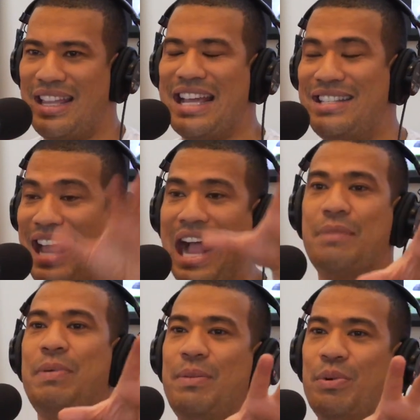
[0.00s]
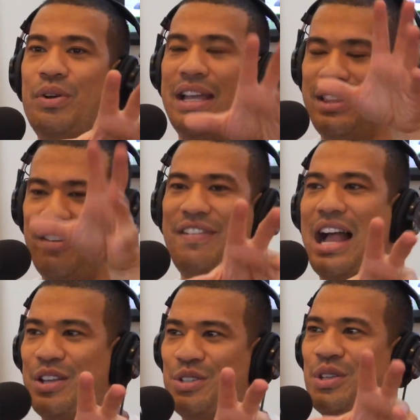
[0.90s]
They attack people in their
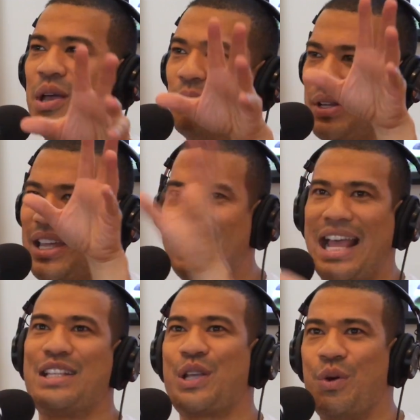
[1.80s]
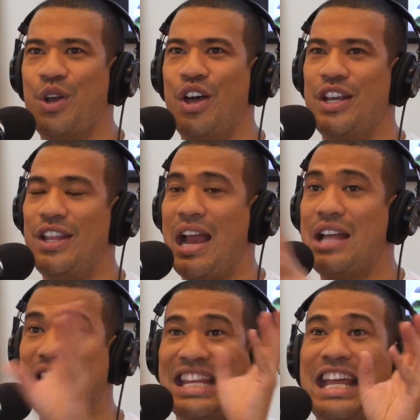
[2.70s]
values, but yet that's going on in their
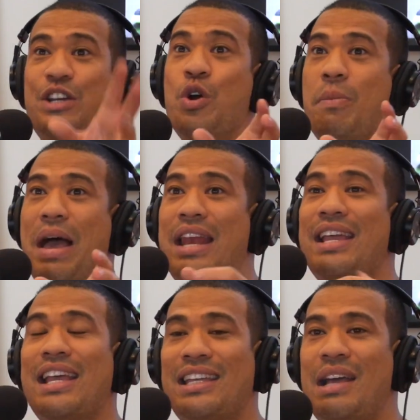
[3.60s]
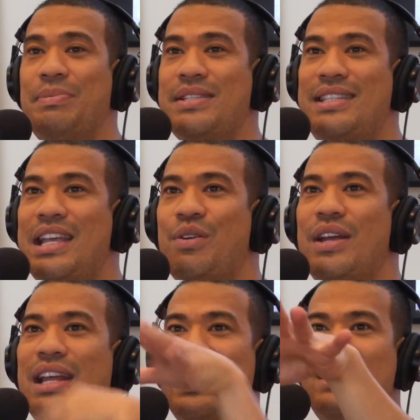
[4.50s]
house, and they knew about it, kept it
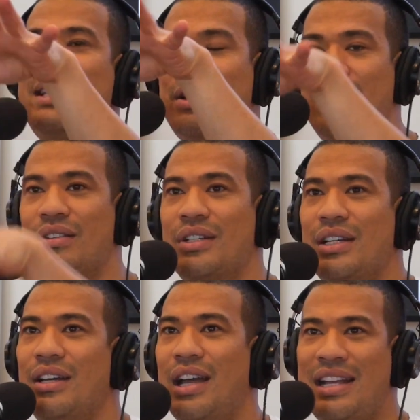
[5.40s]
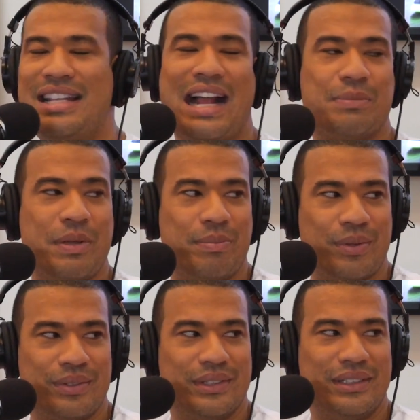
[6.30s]
secret, and still attacked
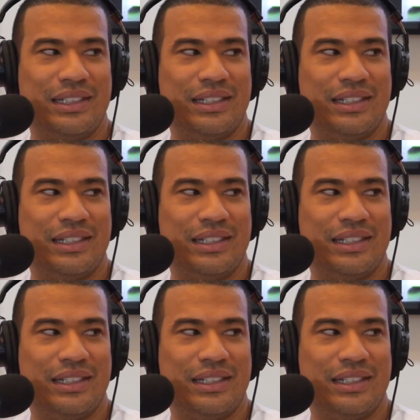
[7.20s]
people.